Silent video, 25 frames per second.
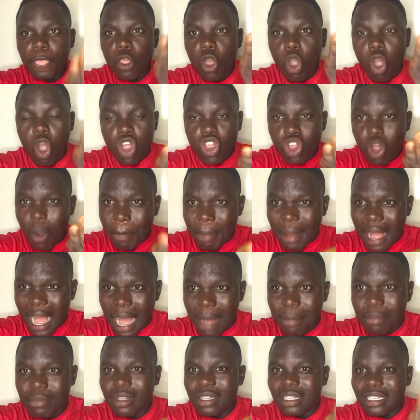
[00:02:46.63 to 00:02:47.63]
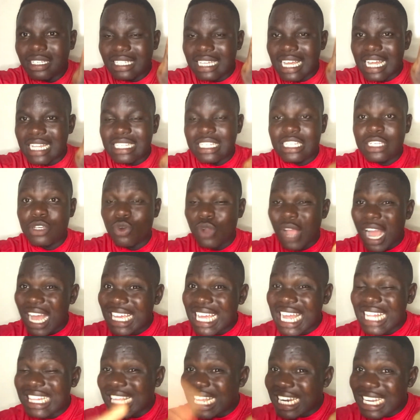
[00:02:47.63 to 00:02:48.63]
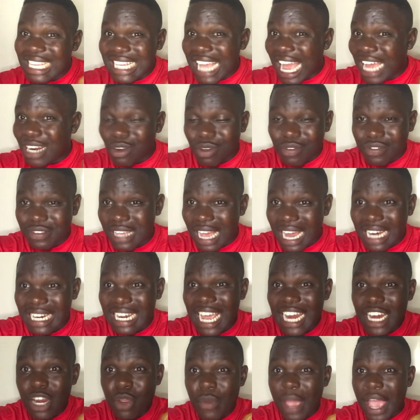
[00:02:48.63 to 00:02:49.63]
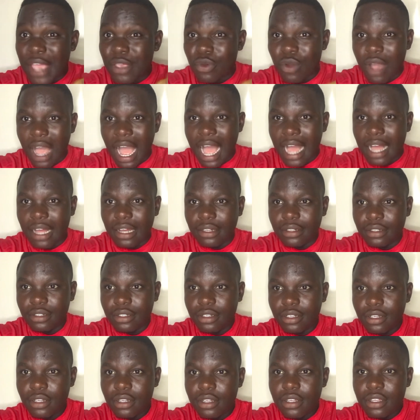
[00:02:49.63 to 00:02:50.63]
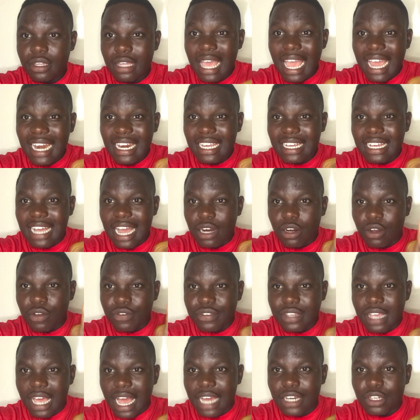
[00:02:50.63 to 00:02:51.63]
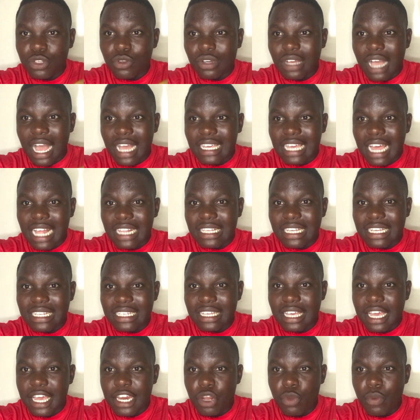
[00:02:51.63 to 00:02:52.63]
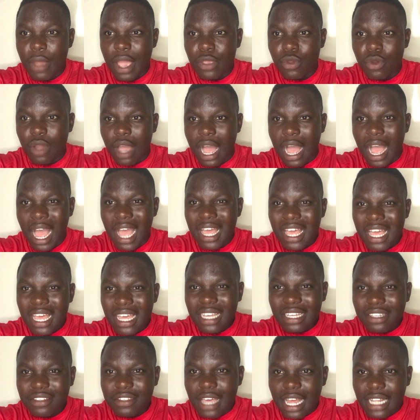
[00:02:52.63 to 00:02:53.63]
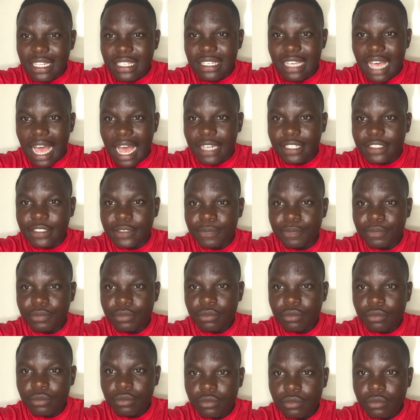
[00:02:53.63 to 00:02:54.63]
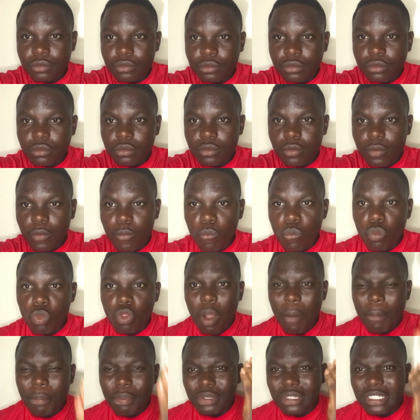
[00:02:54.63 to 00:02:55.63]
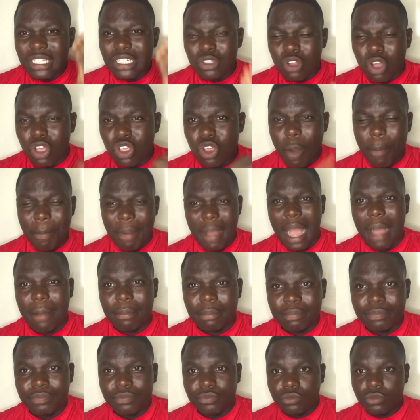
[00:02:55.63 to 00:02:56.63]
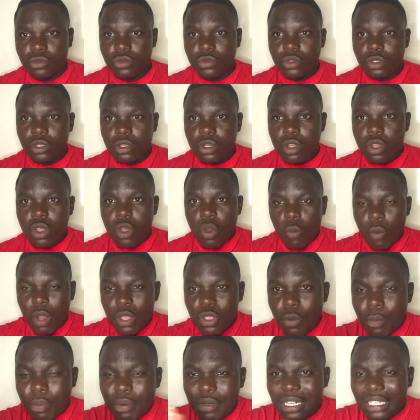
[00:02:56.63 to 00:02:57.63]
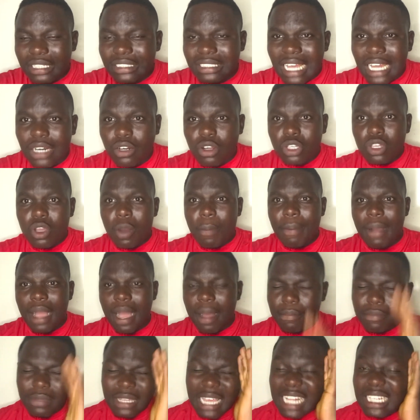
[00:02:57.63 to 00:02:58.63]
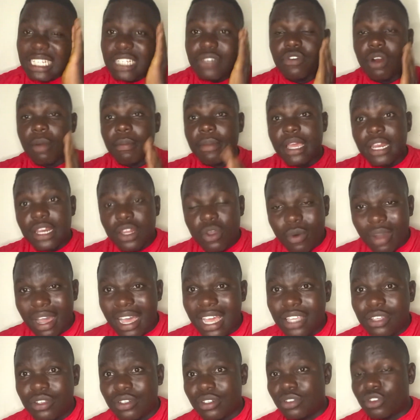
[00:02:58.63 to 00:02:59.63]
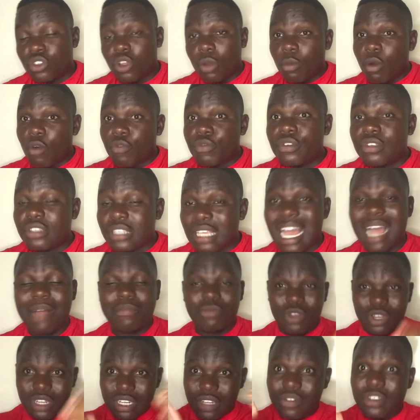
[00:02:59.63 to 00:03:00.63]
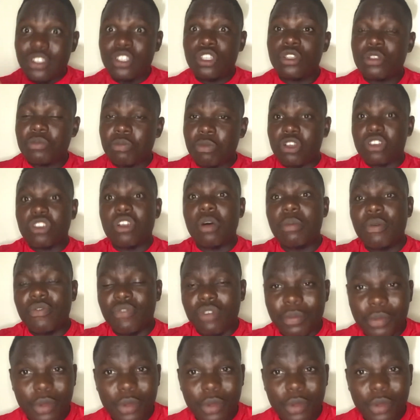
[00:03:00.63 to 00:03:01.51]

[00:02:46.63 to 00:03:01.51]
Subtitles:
On your palm, you can get any kind of sand anywhere you are. Any kind of sand, you can get it anywhere you are. Get sand, put it on your palm. When you put the sand on your palm, get it from anywhere. Some of you say, I'm not even, it must not be from